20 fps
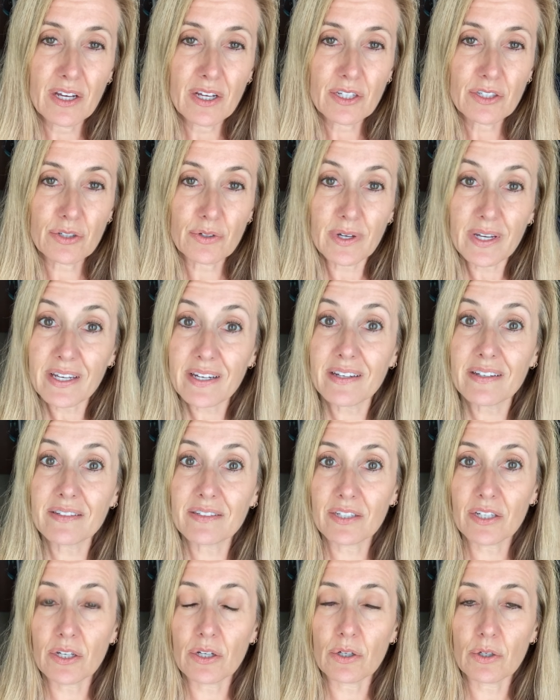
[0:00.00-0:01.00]
So it is
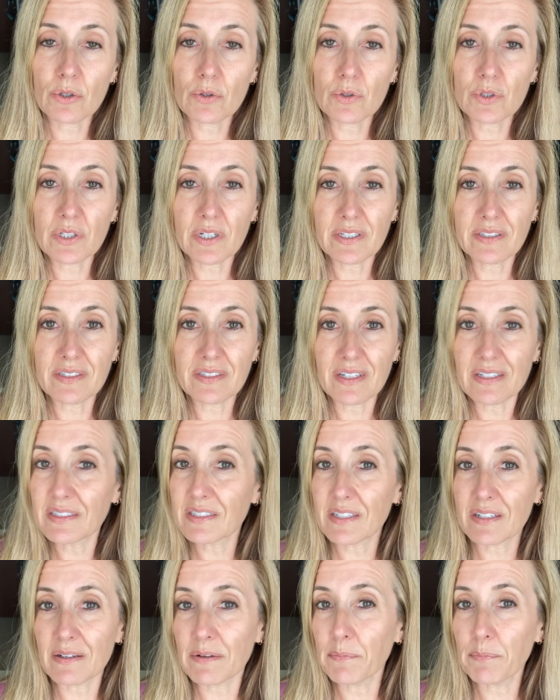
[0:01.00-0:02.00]
huge. It's
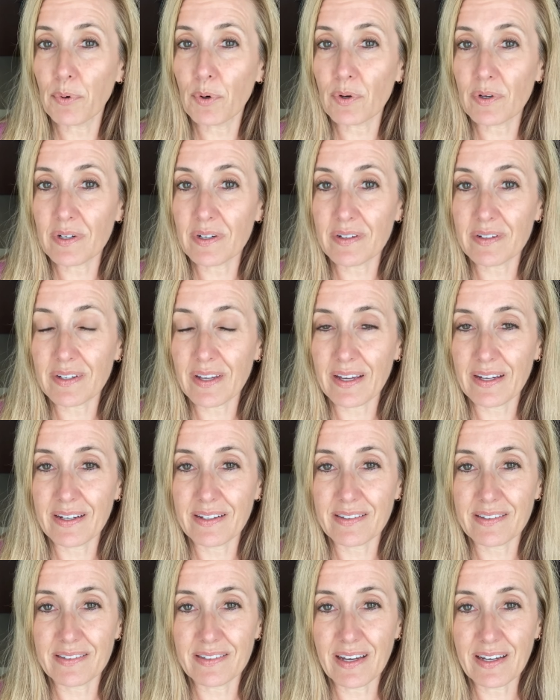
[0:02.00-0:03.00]
important, and
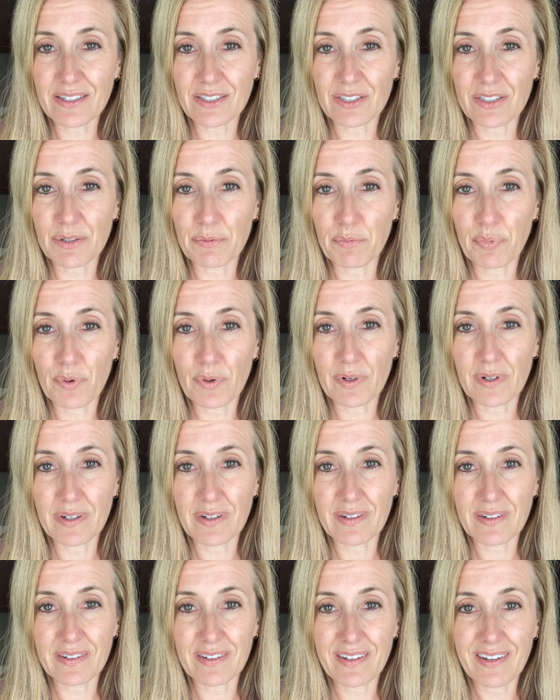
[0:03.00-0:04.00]
it's not just
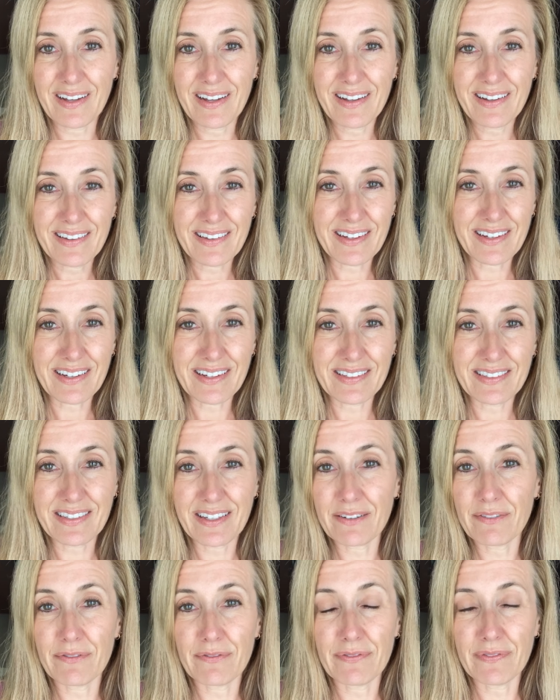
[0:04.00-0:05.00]
important, like I
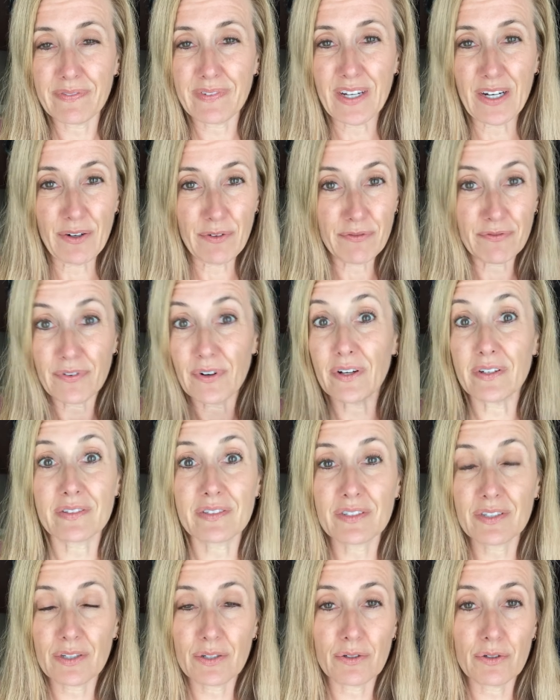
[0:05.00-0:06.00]
said, for us
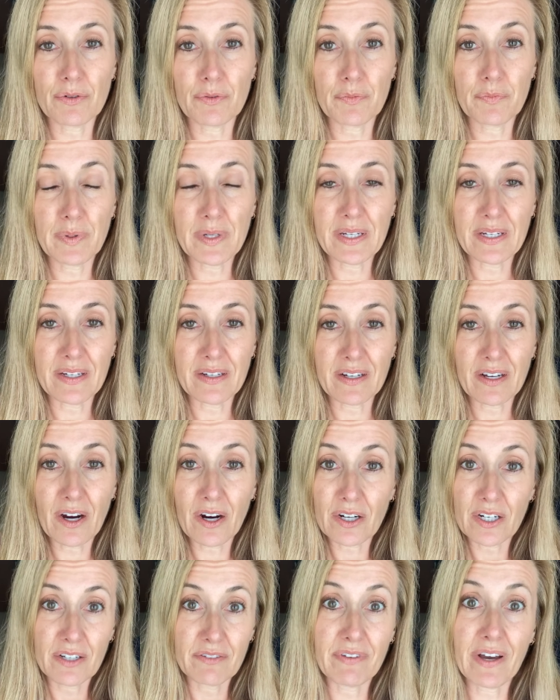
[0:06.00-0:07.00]
to be
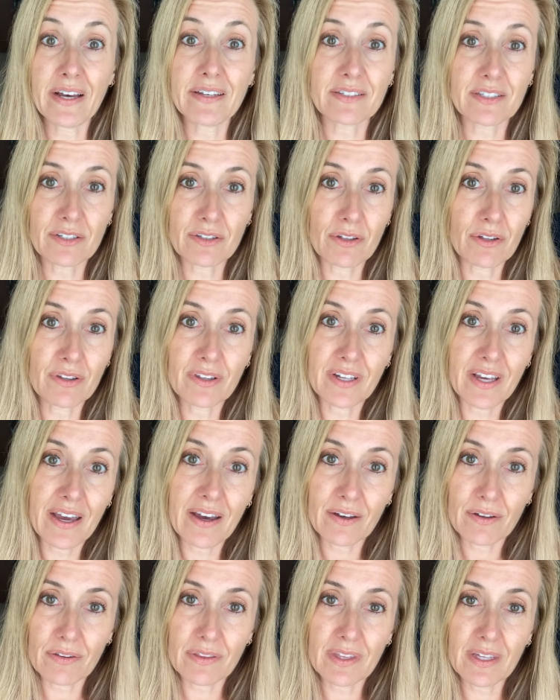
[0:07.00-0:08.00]
cardiovascularly
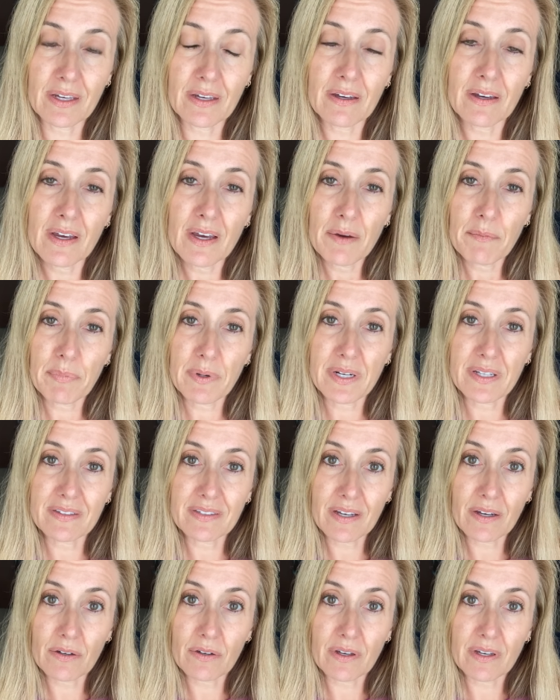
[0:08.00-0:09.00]
healthy, but it's
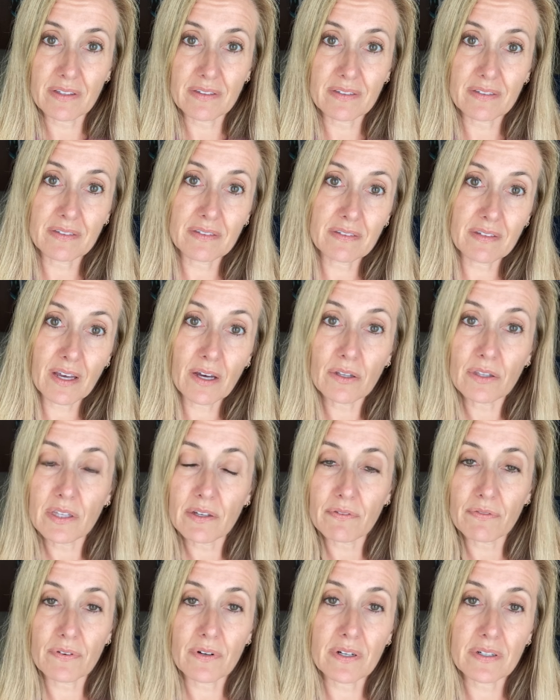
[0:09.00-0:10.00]
healthy
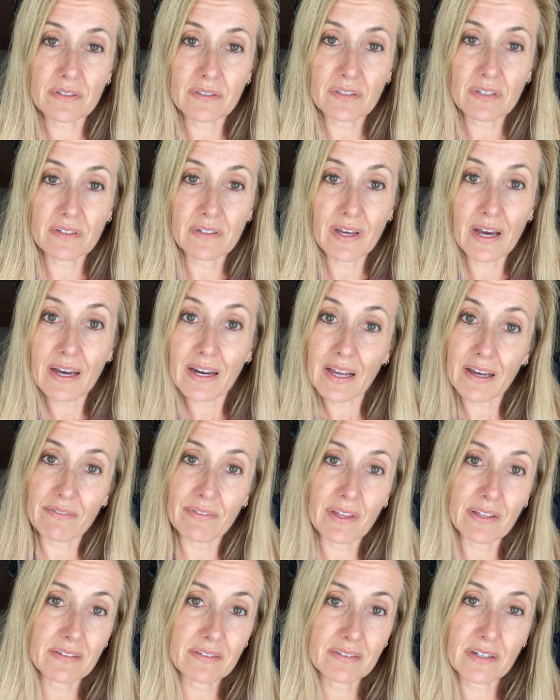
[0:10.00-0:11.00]
for us to not have
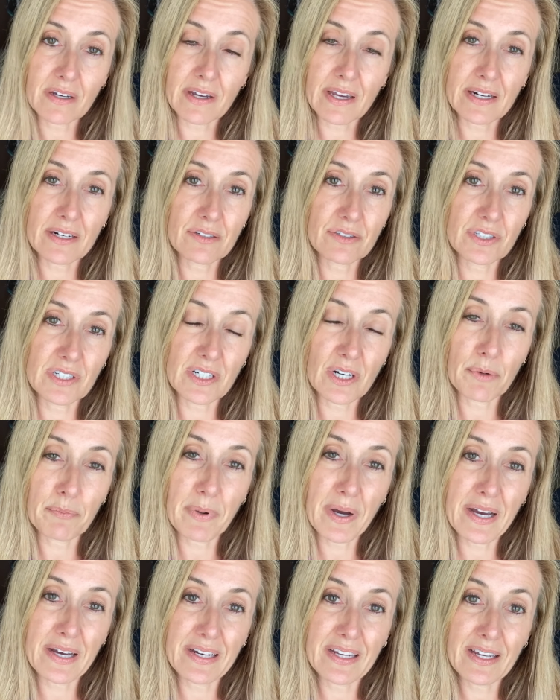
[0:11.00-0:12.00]
that stuck energy in our
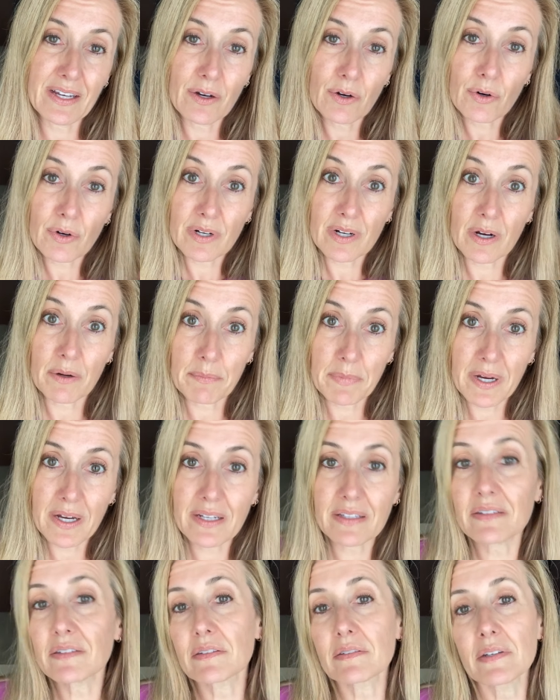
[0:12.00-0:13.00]
body or in our
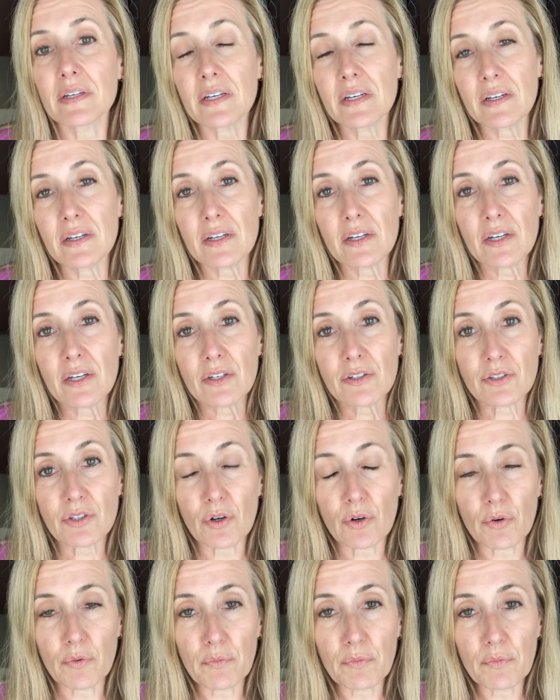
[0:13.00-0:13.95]
minds. So